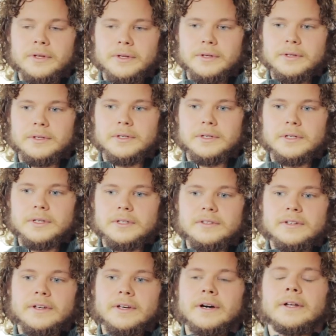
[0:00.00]
to
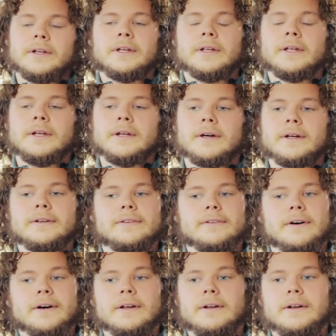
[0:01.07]
cut it, and I
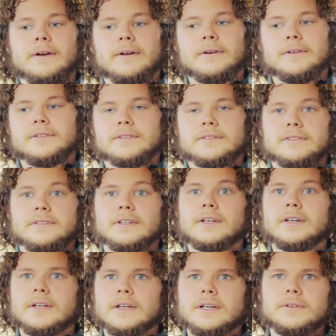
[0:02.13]
decided it
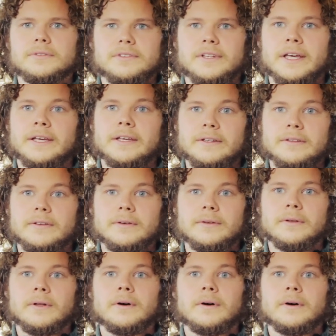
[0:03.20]
was taking too